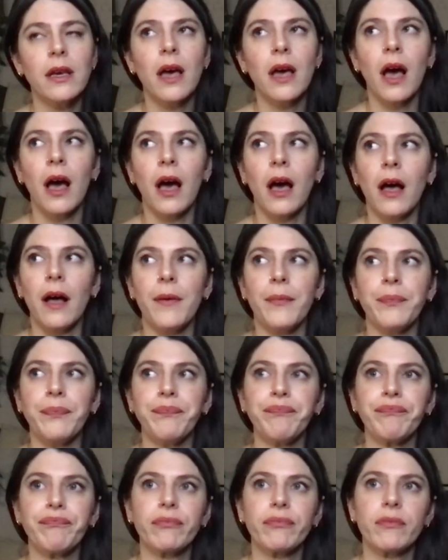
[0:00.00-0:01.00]

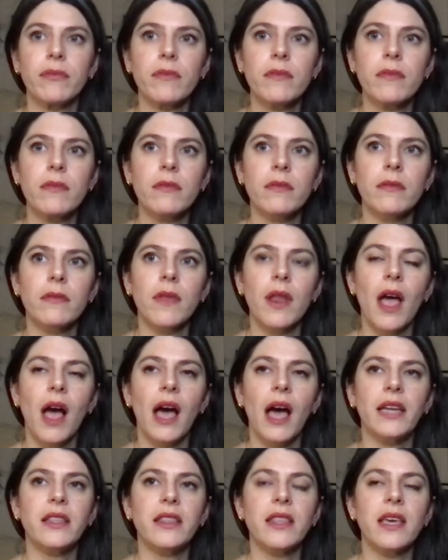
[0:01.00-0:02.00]

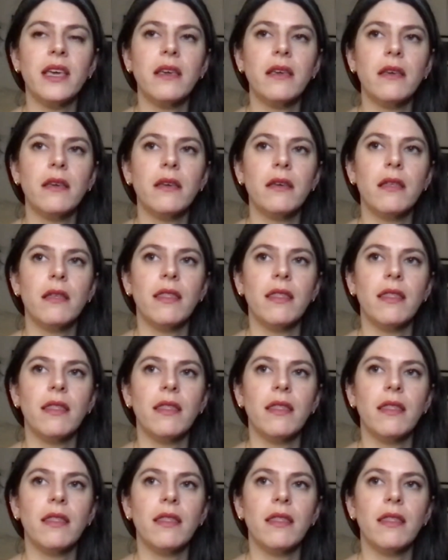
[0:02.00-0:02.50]
I think